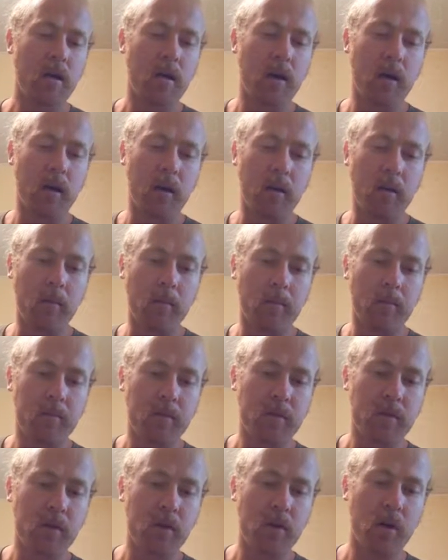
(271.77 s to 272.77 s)
um,
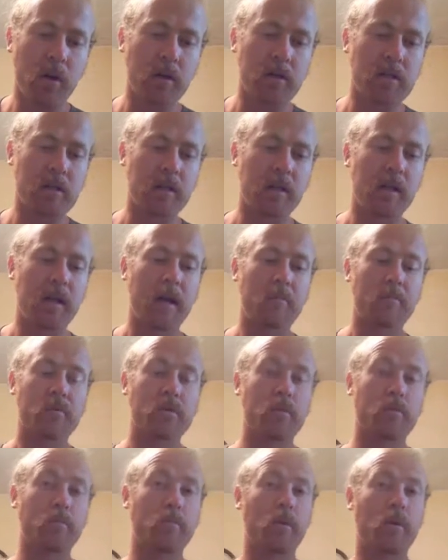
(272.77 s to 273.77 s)
to cause the lamps
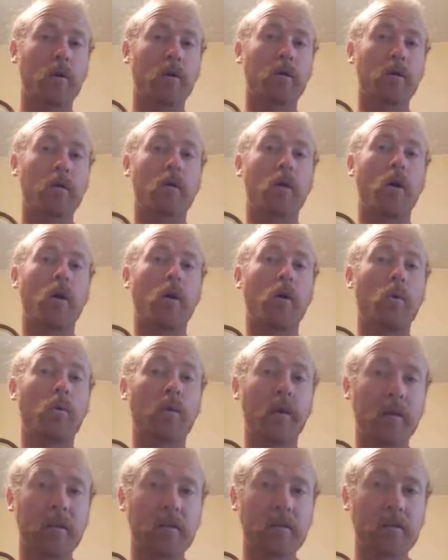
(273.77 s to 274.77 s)
to burn
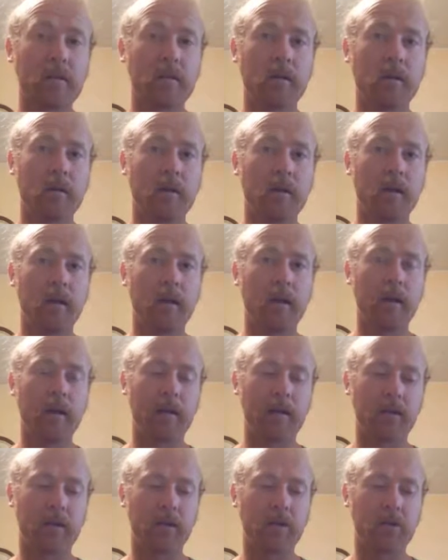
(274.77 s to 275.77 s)
always
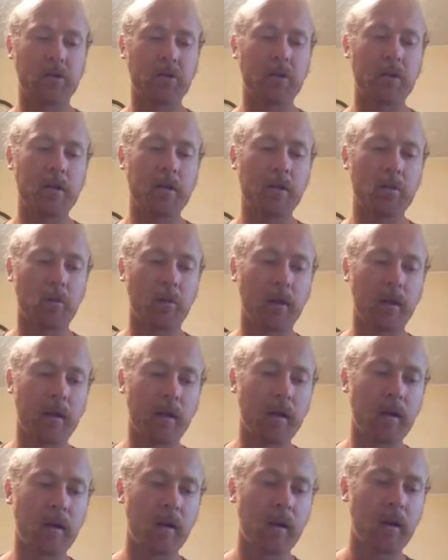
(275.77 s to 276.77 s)
and
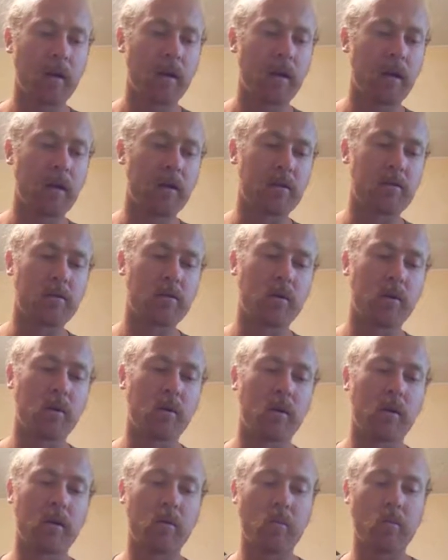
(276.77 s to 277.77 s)
continually, and
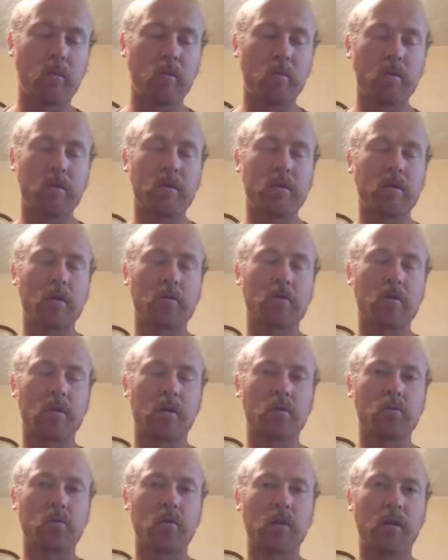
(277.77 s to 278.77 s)
so and that's
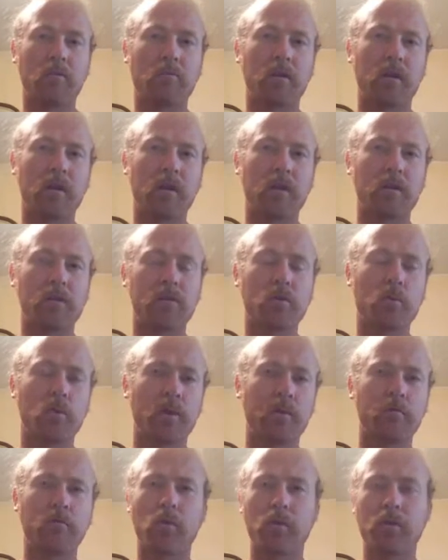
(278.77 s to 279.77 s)
also in Leviticus
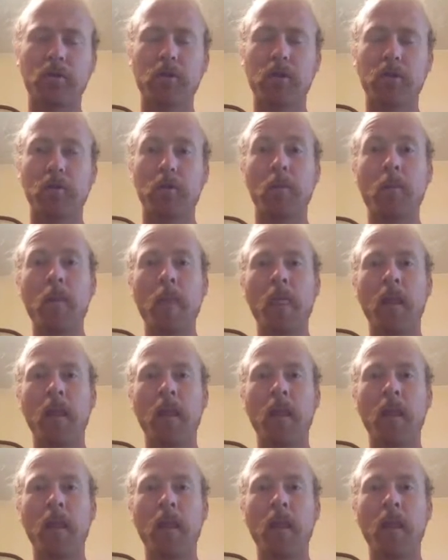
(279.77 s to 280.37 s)
24 too.